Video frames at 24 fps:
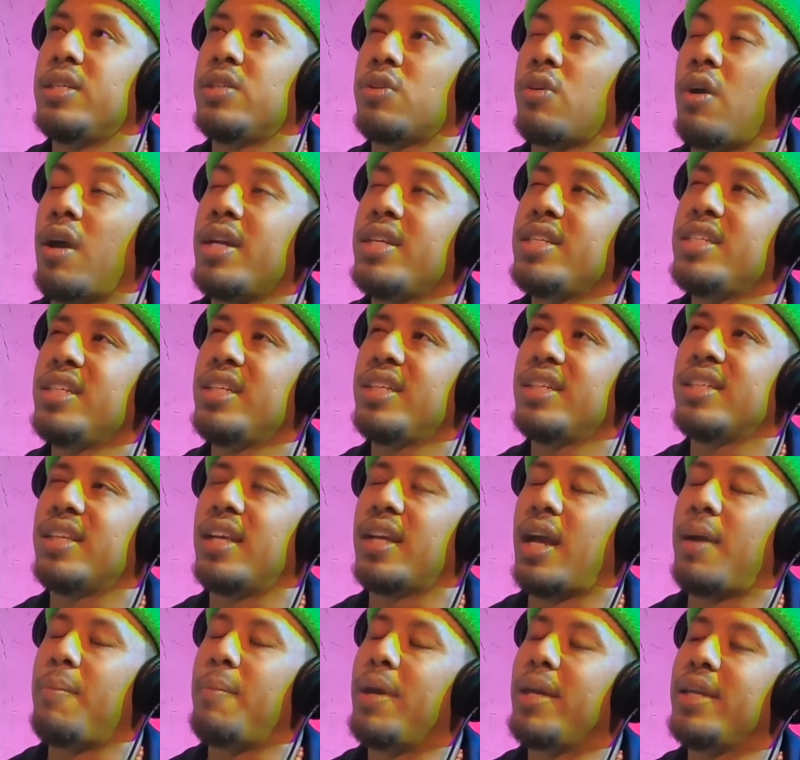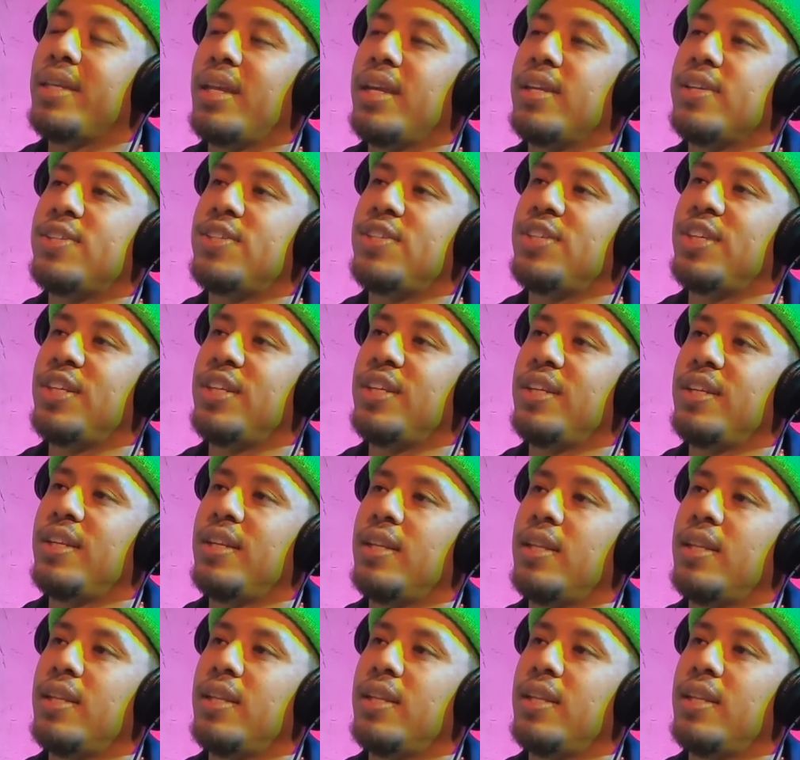crazy because like I made that shit